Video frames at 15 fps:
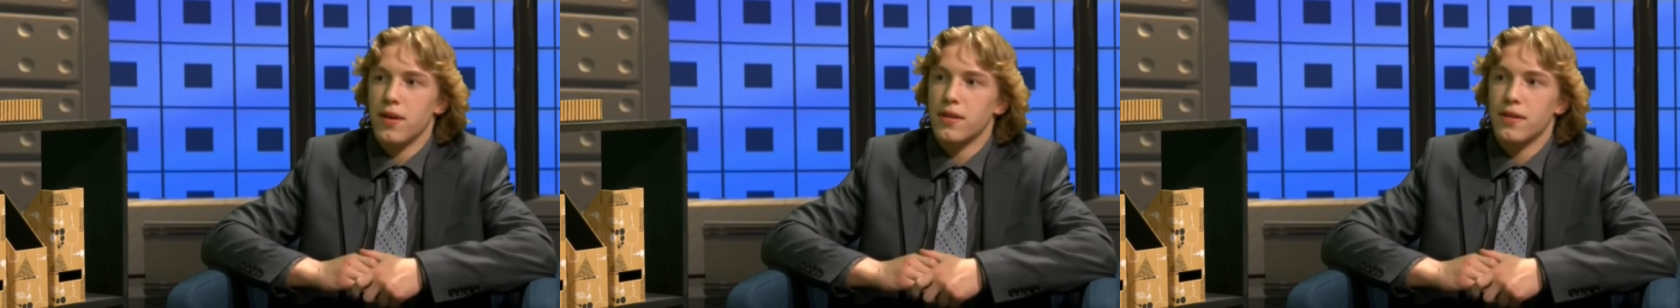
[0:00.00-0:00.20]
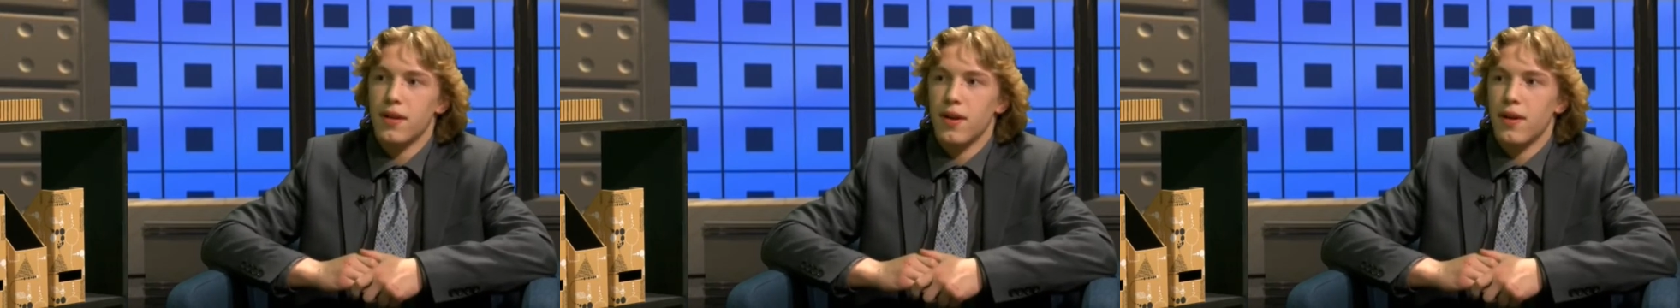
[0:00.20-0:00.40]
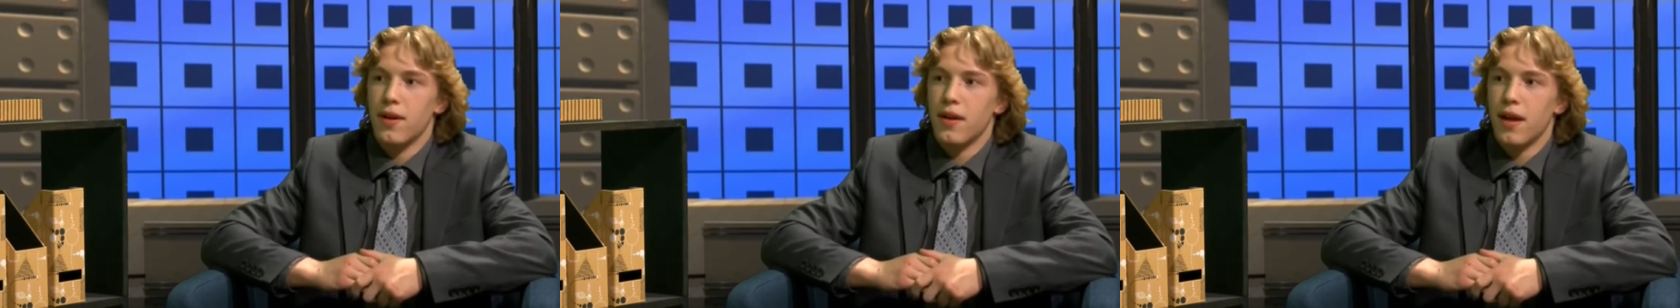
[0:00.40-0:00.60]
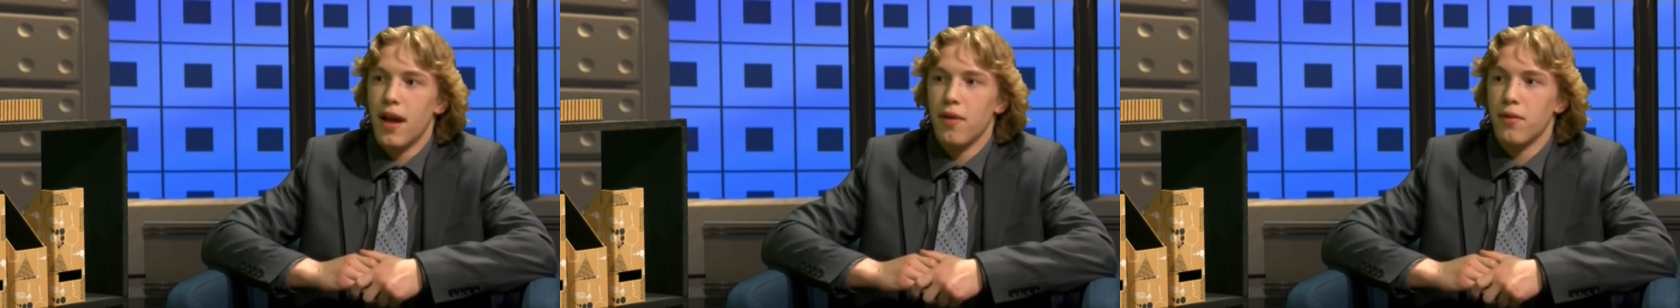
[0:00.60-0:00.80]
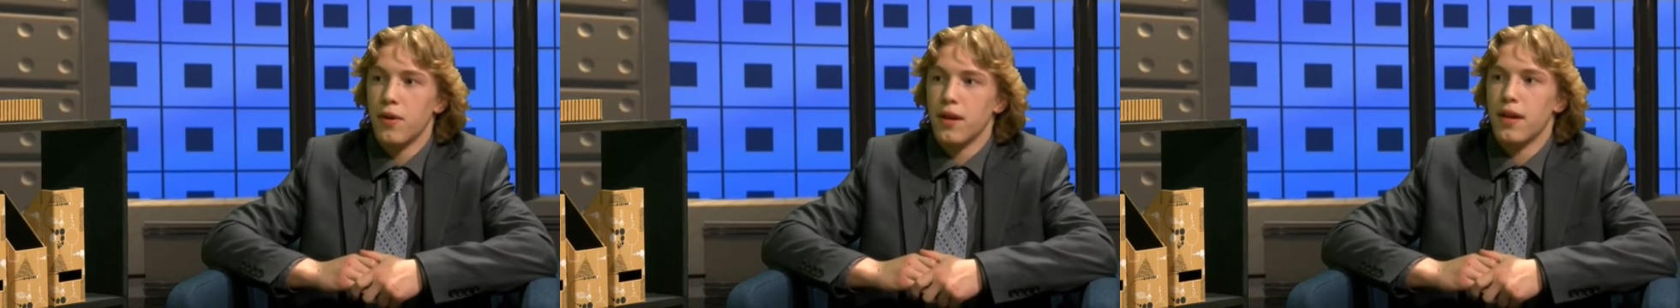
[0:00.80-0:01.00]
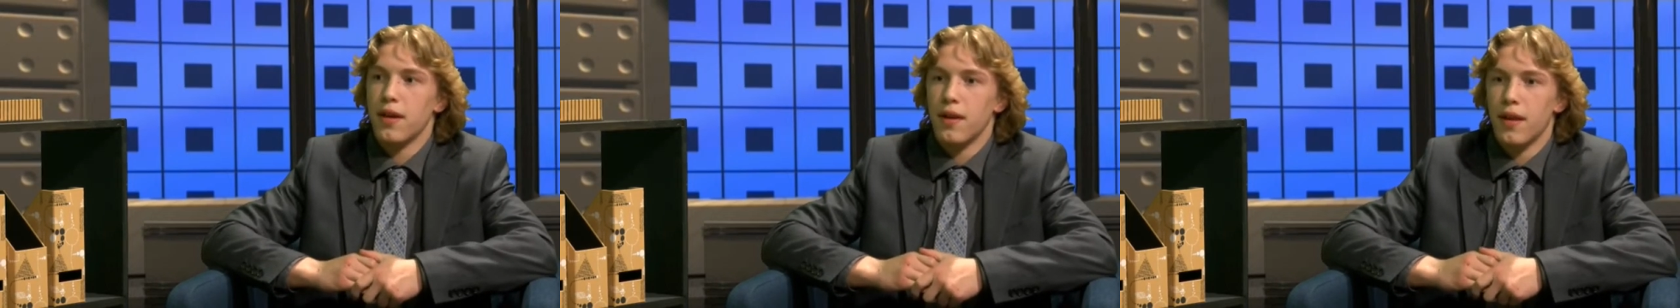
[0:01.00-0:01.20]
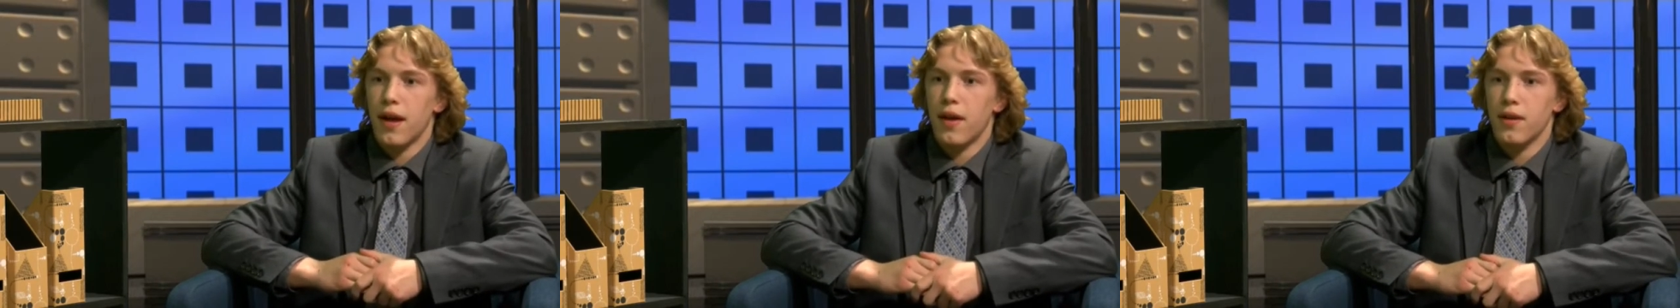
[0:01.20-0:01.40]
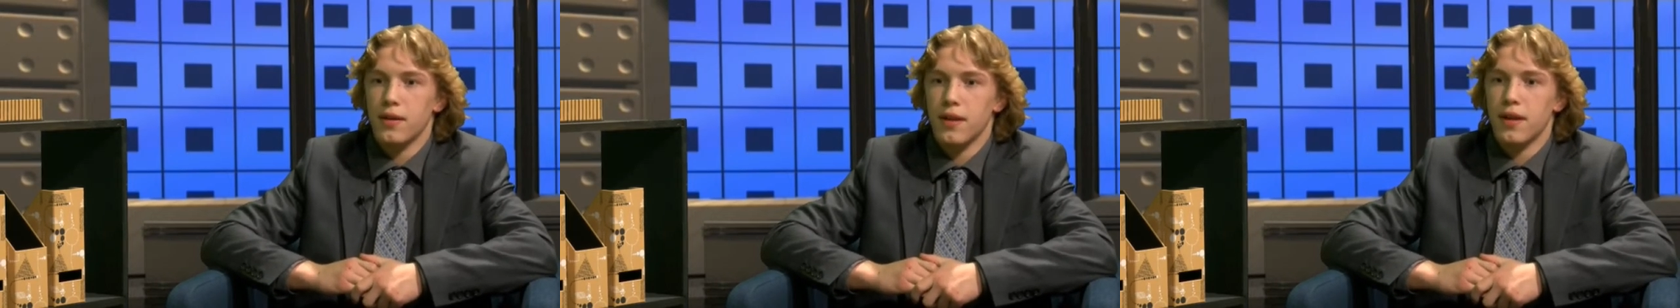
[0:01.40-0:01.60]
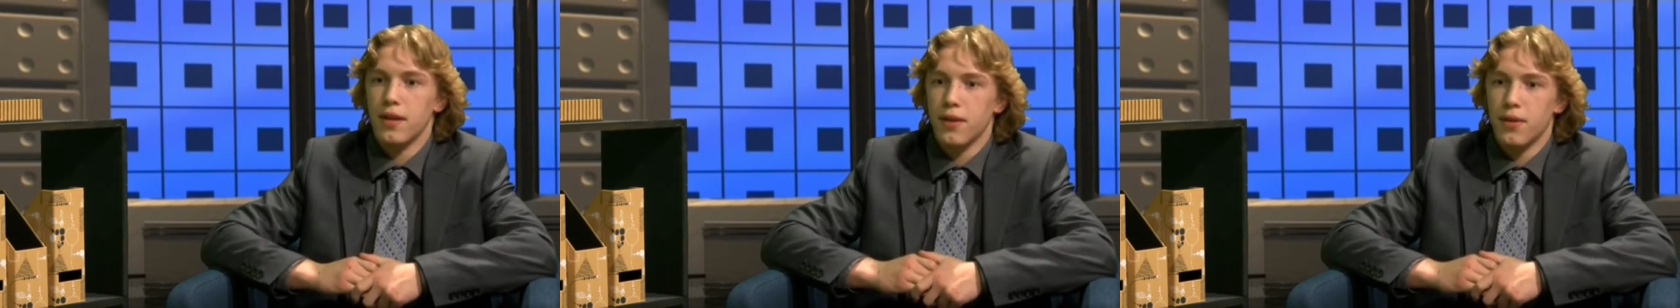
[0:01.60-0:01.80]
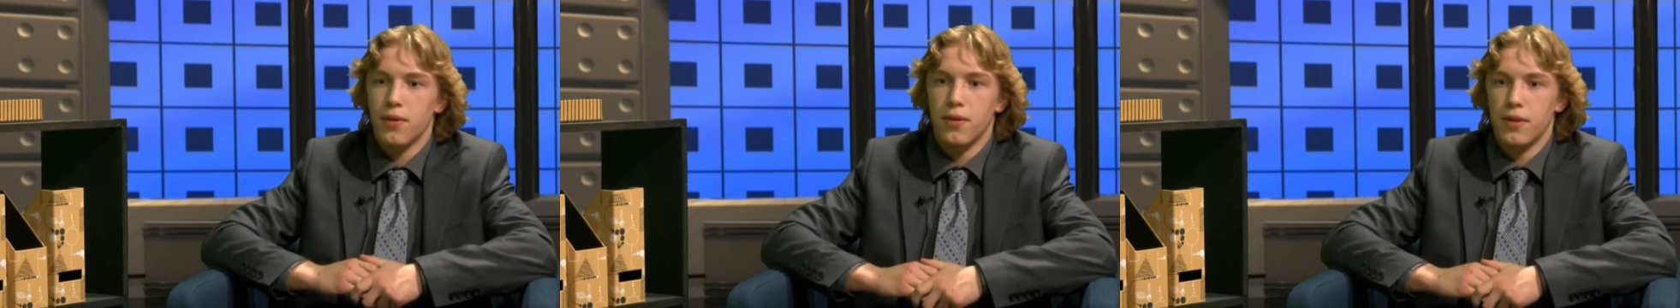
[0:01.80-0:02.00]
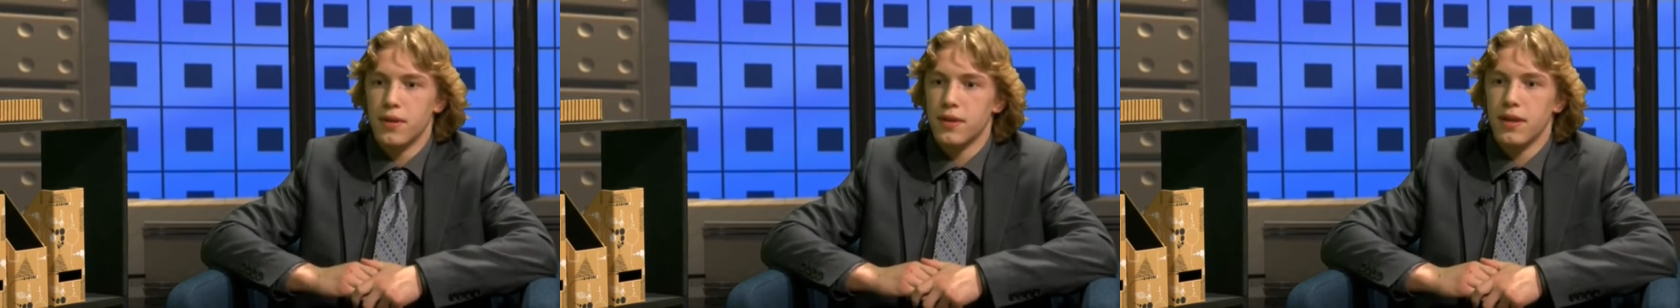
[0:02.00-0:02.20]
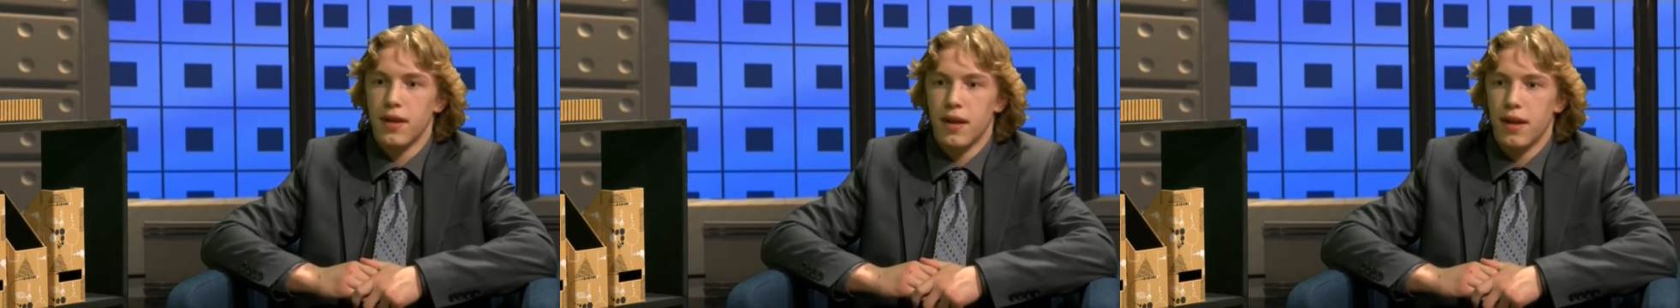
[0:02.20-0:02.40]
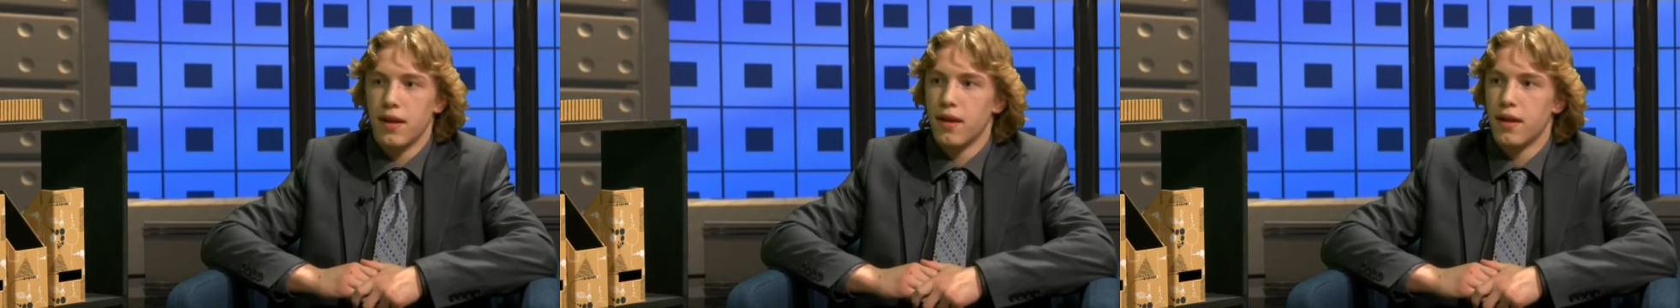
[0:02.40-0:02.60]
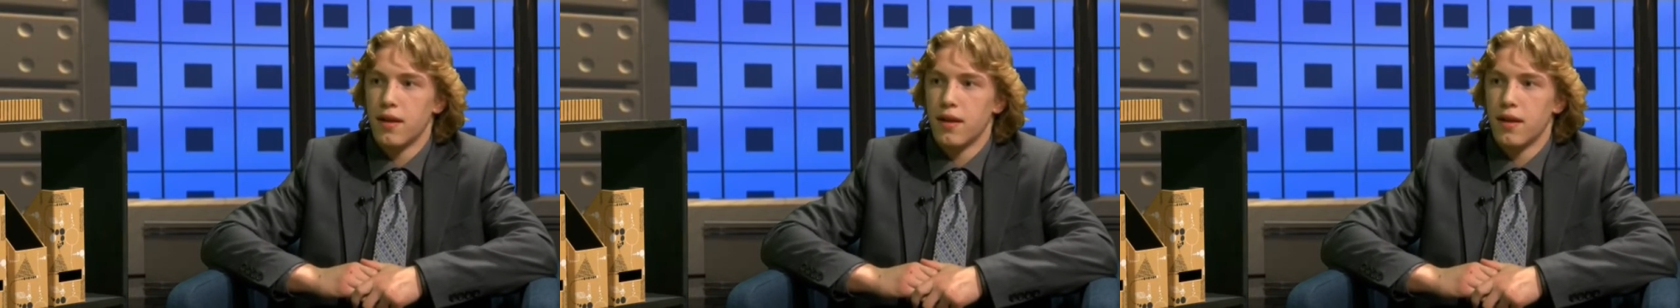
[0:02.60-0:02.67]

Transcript: So every year that was like the coolest thing.